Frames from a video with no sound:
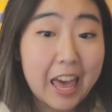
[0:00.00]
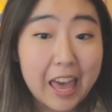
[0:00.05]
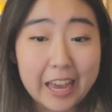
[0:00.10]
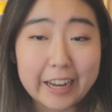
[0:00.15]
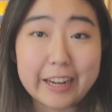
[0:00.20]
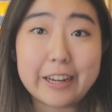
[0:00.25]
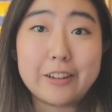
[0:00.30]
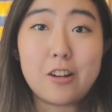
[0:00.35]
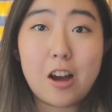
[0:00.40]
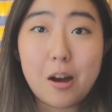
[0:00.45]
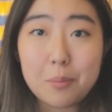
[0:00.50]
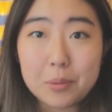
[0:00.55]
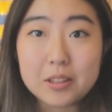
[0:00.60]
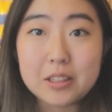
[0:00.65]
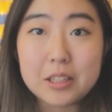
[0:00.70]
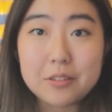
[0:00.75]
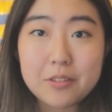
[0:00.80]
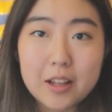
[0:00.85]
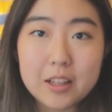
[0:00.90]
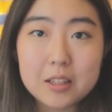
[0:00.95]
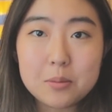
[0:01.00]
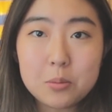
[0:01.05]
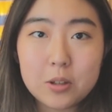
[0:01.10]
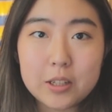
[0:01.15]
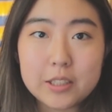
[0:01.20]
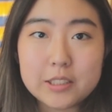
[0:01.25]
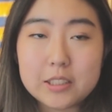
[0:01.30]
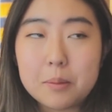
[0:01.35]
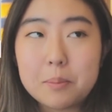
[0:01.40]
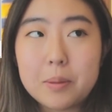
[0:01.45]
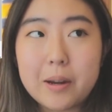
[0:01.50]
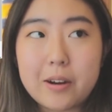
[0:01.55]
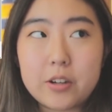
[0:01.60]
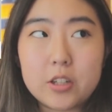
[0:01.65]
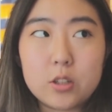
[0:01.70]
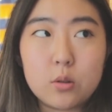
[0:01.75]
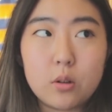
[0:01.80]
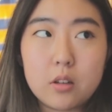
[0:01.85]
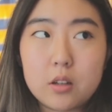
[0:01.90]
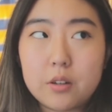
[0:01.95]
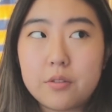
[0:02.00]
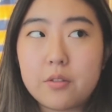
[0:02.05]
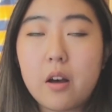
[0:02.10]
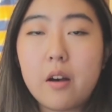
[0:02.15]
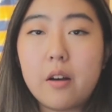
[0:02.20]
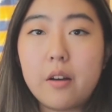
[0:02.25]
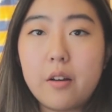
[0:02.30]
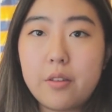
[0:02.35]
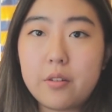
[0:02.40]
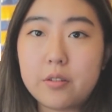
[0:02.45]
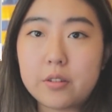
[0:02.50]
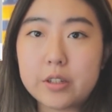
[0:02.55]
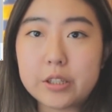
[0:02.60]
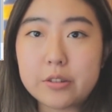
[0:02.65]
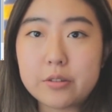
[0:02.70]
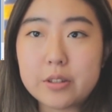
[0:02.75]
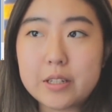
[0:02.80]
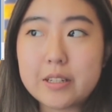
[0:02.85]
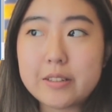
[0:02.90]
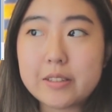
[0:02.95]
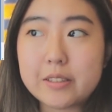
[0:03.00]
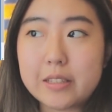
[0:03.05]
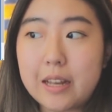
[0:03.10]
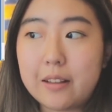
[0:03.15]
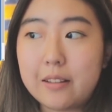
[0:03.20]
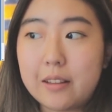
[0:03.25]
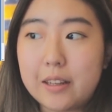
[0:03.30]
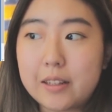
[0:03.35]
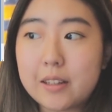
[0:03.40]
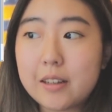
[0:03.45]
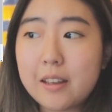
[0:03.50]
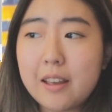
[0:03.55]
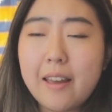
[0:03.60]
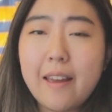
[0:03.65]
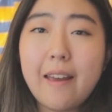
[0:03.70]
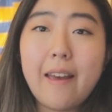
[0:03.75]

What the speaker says: economically valuable as compared to a lot of other degrees that like